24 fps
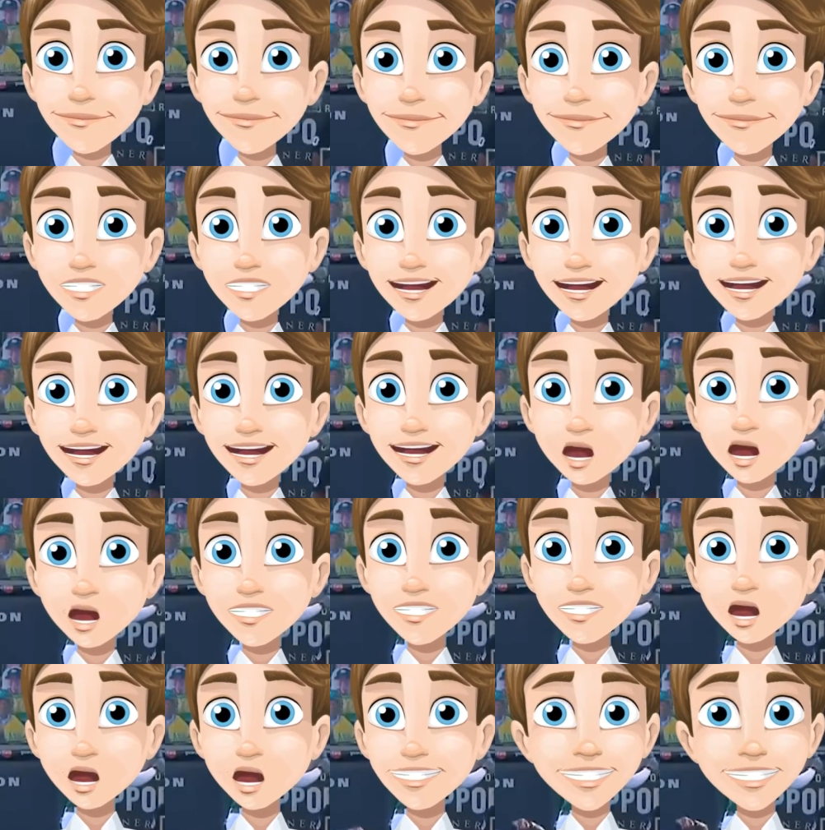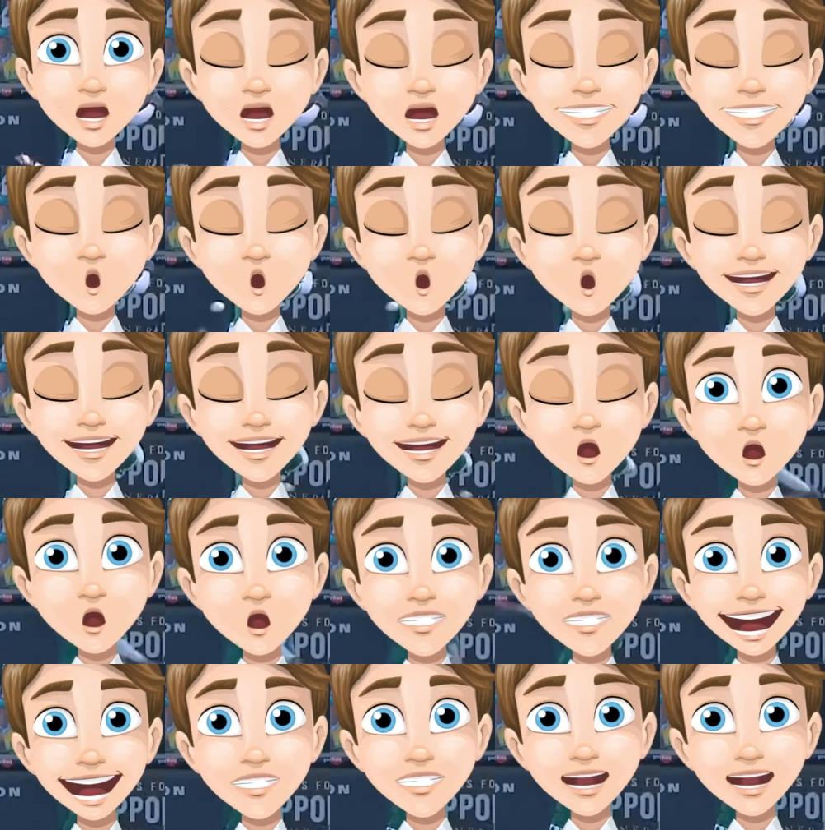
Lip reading: He is having a good year at